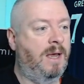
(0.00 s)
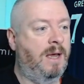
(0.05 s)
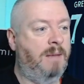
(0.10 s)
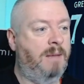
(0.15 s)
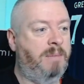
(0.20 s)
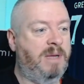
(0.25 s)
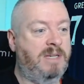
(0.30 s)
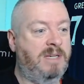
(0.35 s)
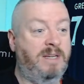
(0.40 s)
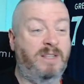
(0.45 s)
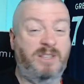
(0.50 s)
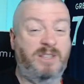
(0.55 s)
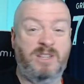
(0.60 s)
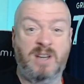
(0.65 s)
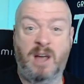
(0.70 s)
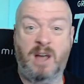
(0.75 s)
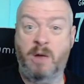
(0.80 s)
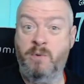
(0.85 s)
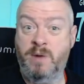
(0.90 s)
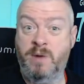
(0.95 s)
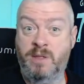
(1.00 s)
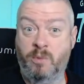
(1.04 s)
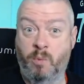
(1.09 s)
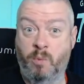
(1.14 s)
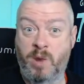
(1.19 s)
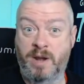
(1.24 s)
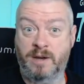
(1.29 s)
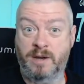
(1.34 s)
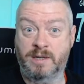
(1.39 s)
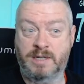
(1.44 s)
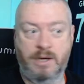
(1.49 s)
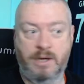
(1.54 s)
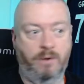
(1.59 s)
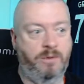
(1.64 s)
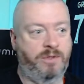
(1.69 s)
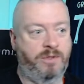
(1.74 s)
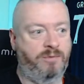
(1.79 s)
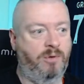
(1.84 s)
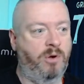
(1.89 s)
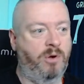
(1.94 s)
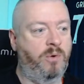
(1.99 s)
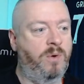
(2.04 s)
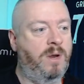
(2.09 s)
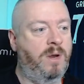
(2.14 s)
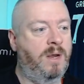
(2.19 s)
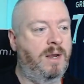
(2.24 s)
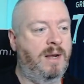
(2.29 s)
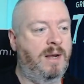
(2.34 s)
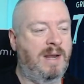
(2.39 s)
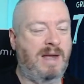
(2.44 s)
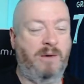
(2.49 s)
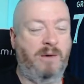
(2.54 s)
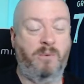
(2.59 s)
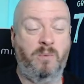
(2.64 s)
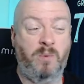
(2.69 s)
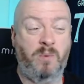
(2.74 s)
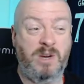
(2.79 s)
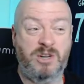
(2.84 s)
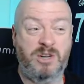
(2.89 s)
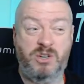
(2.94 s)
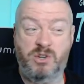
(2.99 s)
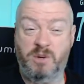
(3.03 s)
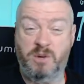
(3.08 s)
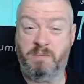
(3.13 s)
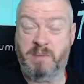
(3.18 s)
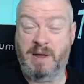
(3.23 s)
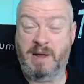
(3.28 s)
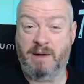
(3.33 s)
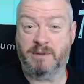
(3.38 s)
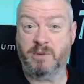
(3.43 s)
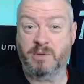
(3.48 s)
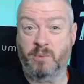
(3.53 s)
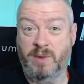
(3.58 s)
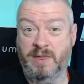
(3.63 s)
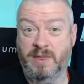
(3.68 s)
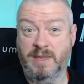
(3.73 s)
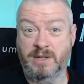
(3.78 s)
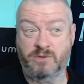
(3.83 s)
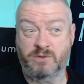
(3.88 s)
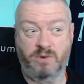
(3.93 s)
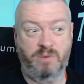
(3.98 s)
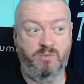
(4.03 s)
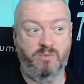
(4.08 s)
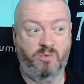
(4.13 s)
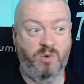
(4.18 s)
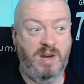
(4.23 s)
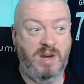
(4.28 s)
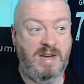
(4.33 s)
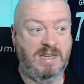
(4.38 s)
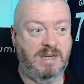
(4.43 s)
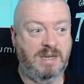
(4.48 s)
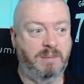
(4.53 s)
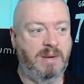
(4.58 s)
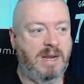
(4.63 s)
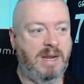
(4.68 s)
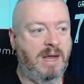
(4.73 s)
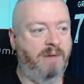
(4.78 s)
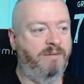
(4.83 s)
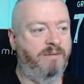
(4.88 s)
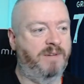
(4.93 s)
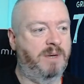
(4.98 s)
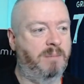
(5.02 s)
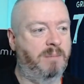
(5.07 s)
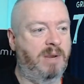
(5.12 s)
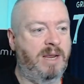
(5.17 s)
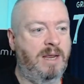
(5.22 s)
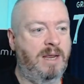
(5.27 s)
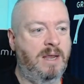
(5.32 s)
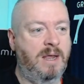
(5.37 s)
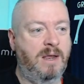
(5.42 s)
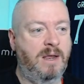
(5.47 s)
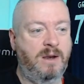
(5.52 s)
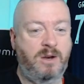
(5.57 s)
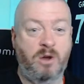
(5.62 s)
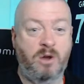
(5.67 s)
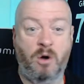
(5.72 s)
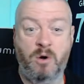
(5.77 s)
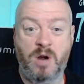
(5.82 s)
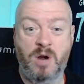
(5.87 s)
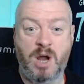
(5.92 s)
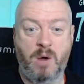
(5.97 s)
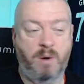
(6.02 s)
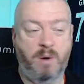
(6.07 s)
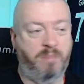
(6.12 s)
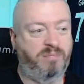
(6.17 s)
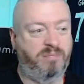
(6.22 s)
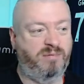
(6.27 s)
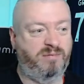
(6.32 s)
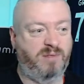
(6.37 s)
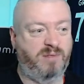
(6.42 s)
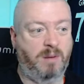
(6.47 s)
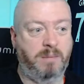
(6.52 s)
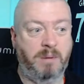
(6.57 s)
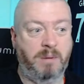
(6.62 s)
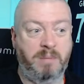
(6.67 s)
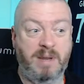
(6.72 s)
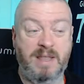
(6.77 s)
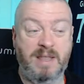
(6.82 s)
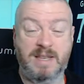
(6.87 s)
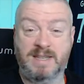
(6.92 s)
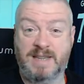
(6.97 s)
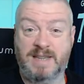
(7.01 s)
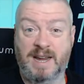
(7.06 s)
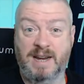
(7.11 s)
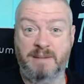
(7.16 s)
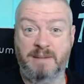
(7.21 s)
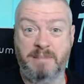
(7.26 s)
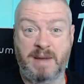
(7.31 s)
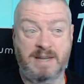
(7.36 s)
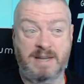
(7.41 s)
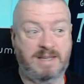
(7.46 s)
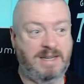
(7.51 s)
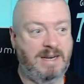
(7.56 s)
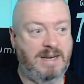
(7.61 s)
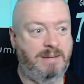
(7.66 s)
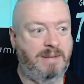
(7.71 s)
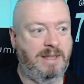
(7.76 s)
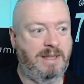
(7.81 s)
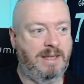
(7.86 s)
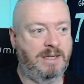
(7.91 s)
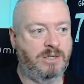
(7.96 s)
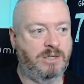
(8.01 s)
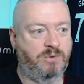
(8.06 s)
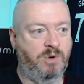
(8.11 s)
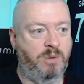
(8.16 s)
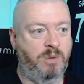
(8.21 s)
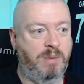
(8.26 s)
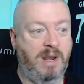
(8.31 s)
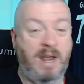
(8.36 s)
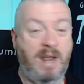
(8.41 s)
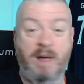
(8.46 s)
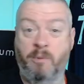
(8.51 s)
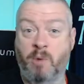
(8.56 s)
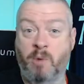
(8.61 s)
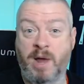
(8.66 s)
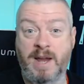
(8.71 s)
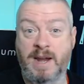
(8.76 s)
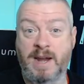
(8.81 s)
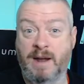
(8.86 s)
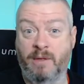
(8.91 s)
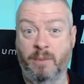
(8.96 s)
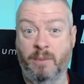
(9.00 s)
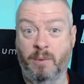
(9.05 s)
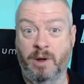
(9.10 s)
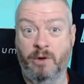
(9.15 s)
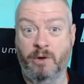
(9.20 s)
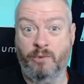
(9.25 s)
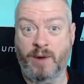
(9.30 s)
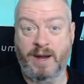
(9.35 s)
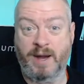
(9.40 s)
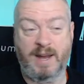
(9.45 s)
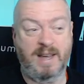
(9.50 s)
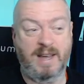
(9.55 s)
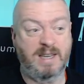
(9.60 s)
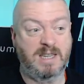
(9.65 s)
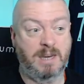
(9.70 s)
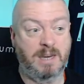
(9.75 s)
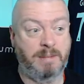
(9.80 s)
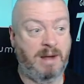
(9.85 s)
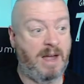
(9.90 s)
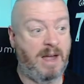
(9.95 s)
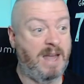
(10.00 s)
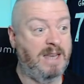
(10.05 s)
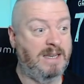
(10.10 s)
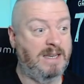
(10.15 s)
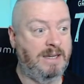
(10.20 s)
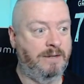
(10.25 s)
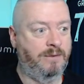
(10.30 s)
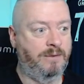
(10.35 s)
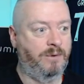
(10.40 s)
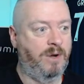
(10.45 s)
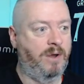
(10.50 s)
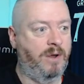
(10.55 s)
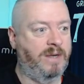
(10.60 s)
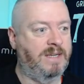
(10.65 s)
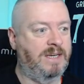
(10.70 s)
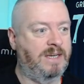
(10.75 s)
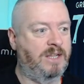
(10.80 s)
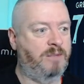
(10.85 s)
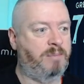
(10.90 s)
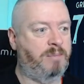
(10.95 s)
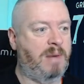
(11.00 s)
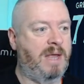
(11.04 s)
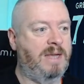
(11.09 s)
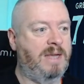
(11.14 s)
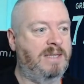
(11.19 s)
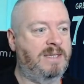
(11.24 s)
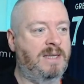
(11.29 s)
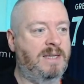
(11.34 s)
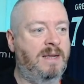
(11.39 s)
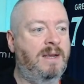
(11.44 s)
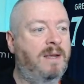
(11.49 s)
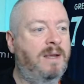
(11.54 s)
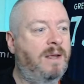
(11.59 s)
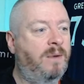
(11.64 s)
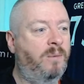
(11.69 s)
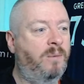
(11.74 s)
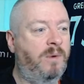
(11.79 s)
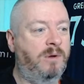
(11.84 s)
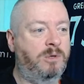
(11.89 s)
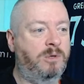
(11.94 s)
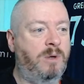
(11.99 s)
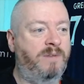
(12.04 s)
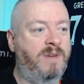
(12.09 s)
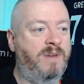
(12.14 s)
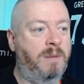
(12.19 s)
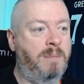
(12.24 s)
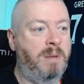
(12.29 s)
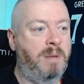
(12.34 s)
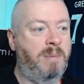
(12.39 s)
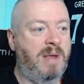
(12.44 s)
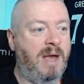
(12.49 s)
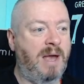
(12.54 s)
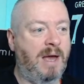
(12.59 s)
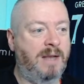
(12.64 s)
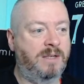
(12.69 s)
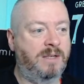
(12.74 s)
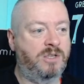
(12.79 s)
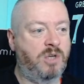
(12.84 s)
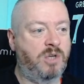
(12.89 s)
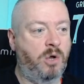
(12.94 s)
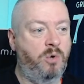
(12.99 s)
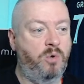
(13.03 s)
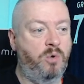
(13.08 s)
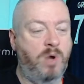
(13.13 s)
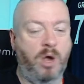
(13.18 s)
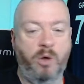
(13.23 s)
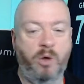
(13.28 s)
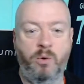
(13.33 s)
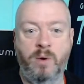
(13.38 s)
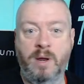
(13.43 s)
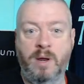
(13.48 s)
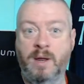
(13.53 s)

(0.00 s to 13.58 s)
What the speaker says: Basically, only the winners go through. Now, we should be able to win this group reasonably comfortably. Congo are probably the second best team in this group, and they're way down the world rankings in about 80th or 90th place. We also have Namibia and Togo.